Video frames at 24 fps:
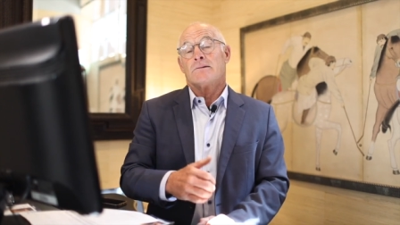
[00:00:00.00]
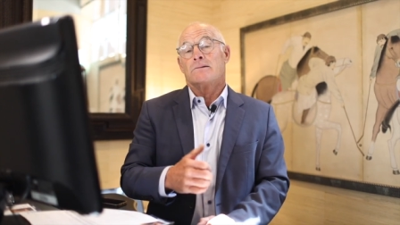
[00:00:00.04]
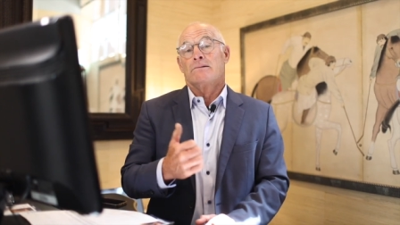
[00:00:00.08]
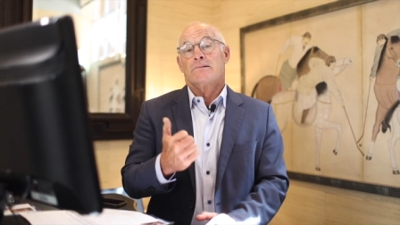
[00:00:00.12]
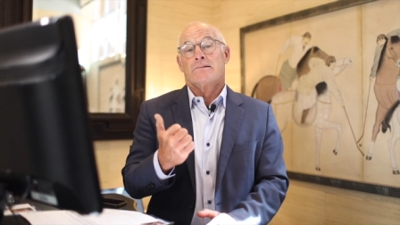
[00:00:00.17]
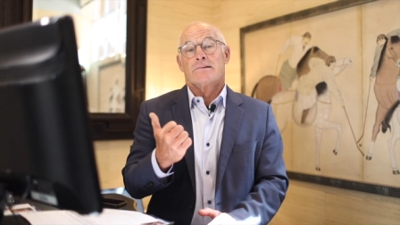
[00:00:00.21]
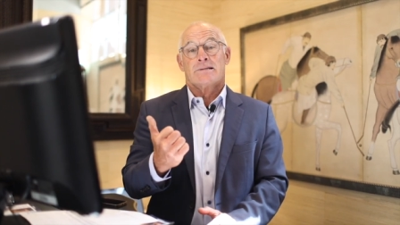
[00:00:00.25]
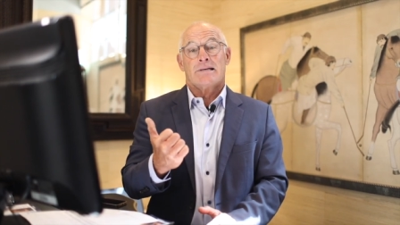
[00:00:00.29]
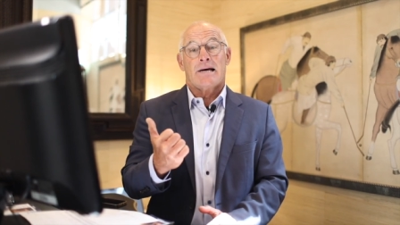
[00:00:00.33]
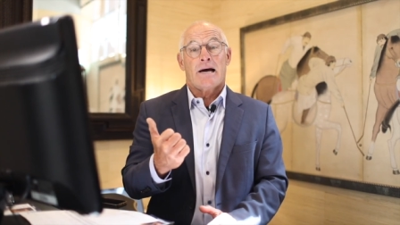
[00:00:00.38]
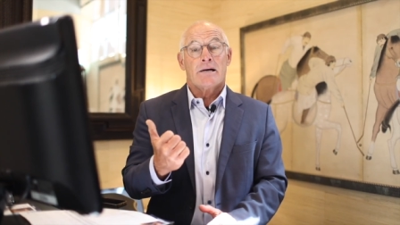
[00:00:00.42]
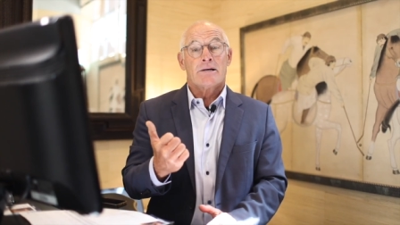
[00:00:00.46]

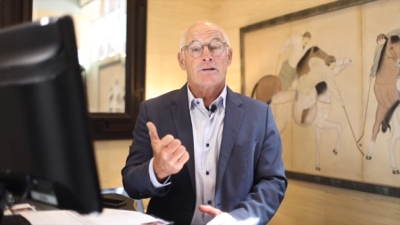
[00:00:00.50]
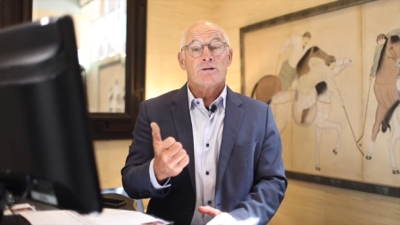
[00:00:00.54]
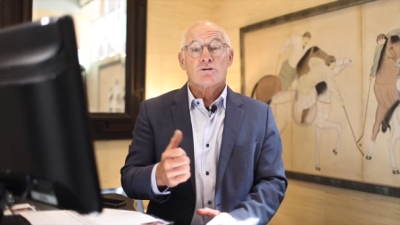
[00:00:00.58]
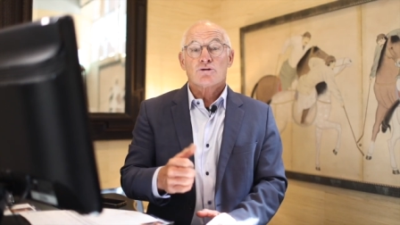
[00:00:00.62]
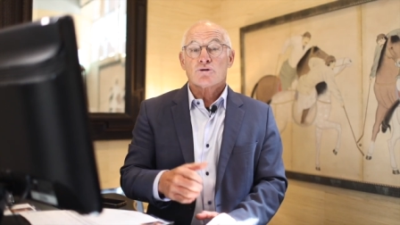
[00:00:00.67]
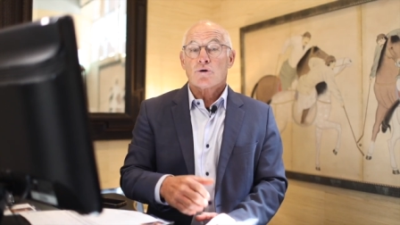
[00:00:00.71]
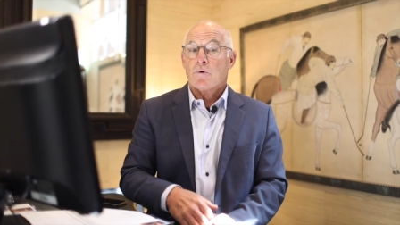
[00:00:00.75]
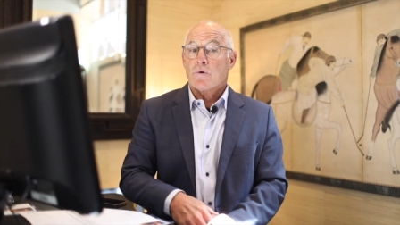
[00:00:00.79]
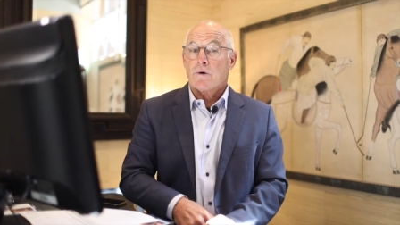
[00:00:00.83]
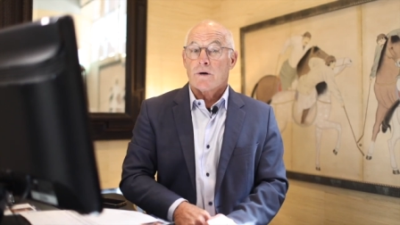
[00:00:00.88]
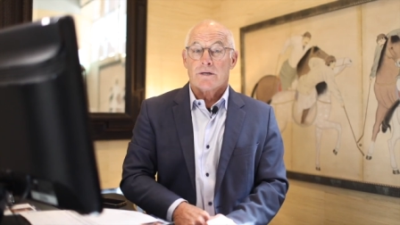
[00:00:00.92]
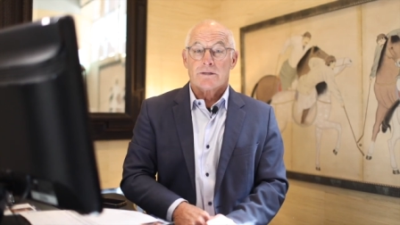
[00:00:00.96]
or down in
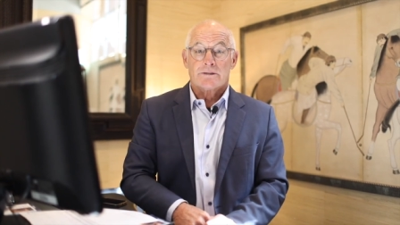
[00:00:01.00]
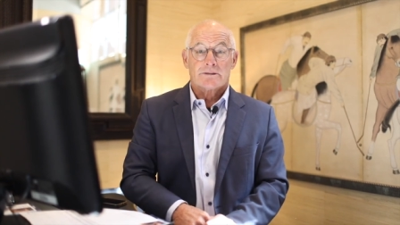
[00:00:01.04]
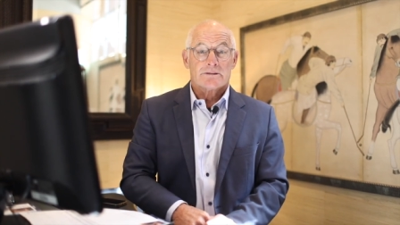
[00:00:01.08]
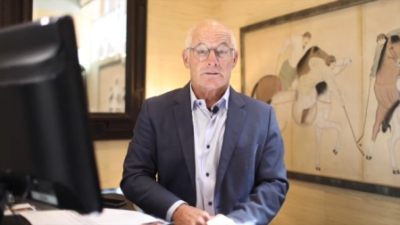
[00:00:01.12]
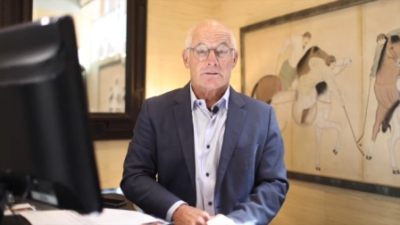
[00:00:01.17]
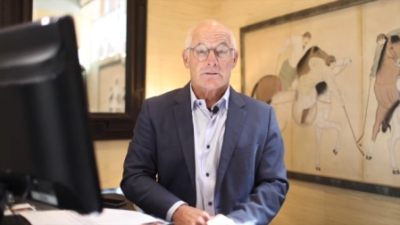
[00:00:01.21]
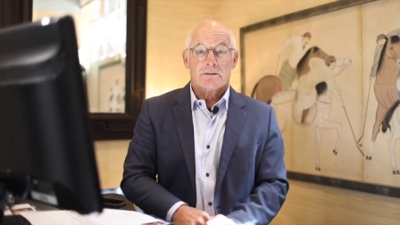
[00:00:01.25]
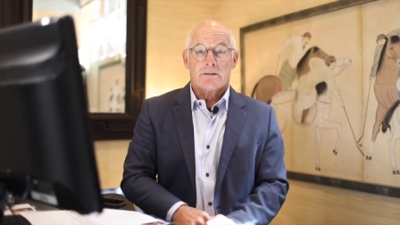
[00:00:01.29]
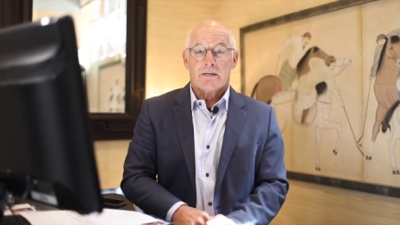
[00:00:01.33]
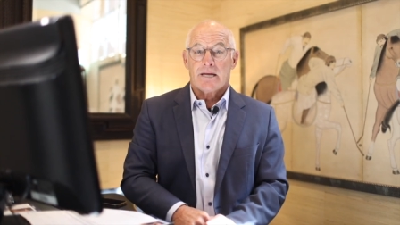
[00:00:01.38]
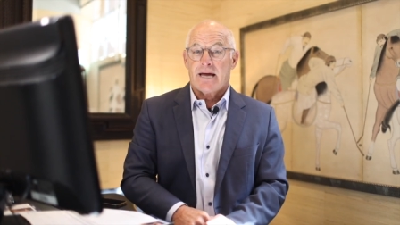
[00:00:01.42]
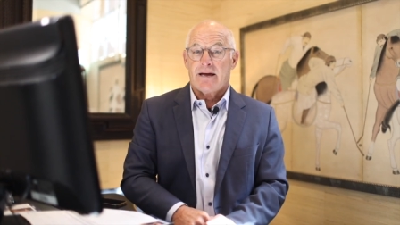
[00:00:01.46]

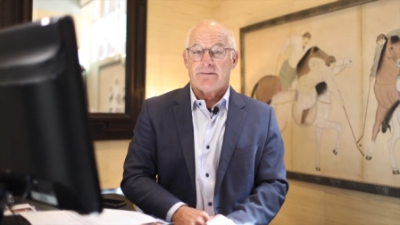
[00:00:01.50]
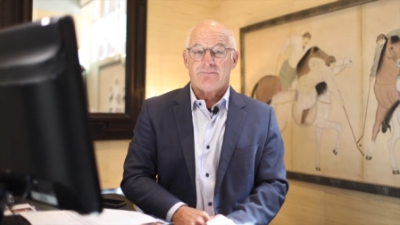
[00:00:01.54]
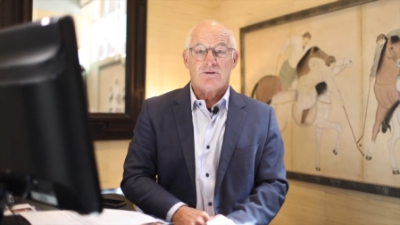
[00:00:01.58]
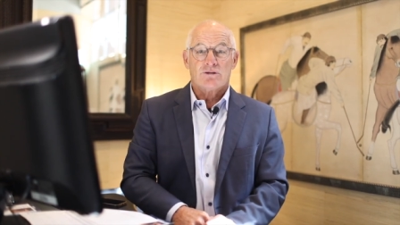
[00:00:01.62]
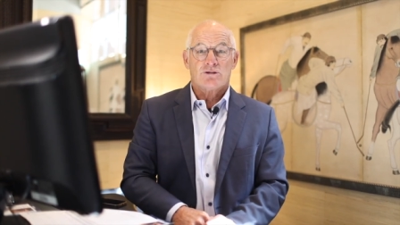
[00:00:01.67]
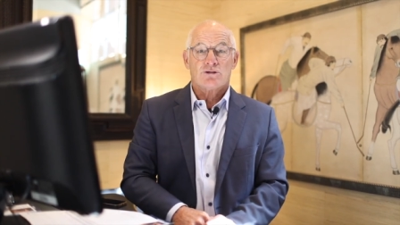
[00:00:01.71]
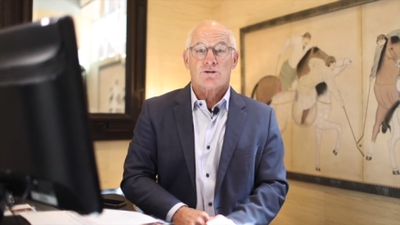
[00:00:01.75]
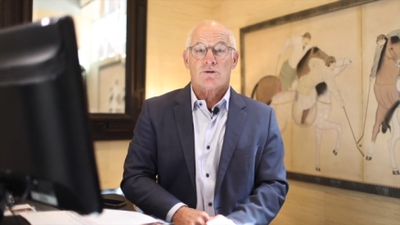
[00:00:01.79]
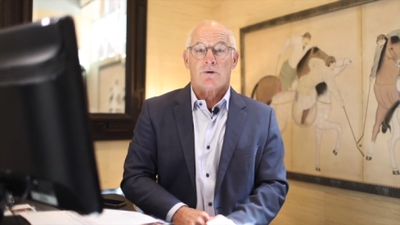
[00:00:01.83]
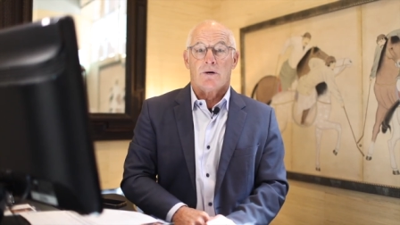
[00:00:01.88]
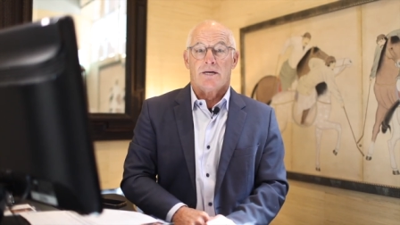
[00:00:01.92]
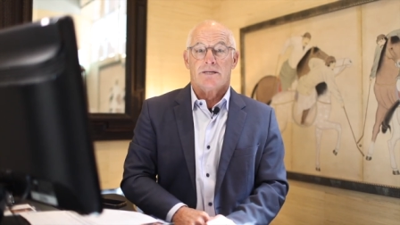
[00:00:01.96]
Torrance. They have the
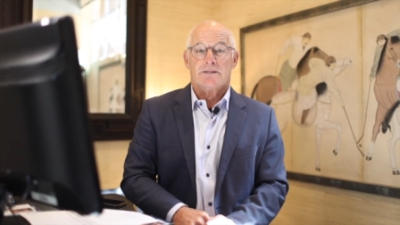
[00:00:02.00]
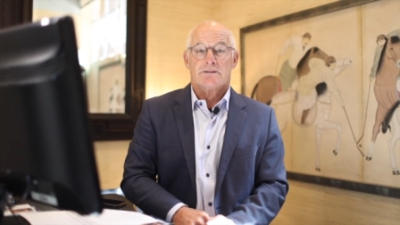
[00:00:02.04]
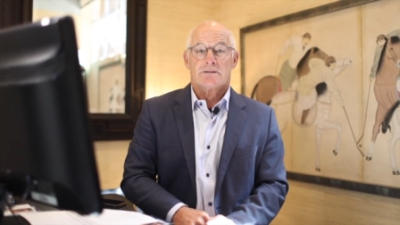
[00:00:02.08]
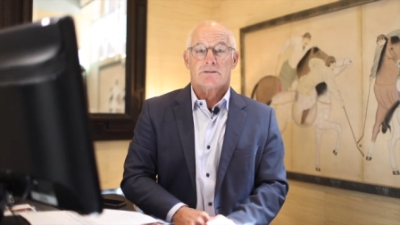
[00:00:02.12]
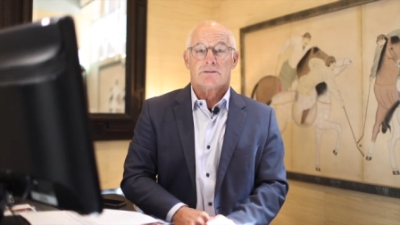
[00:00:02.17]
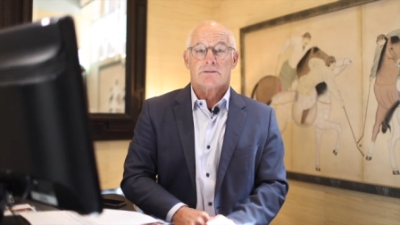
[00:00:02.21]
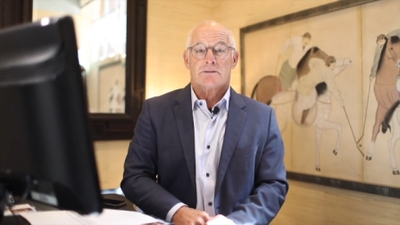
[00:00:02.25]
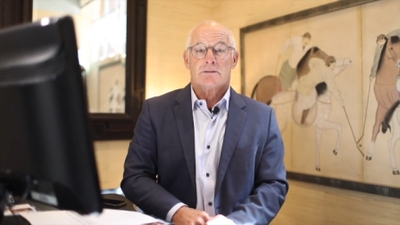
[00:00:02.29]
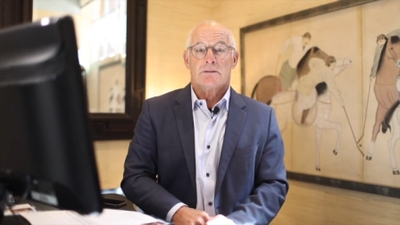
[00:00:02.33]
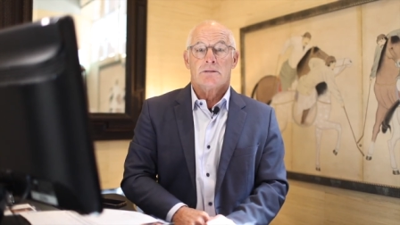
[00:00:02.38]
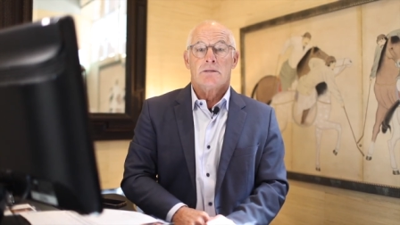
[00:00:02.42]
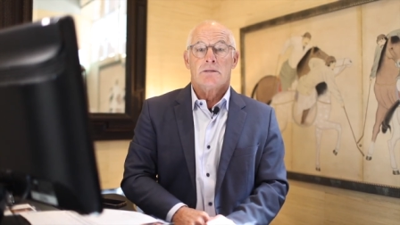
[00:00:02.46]
choice.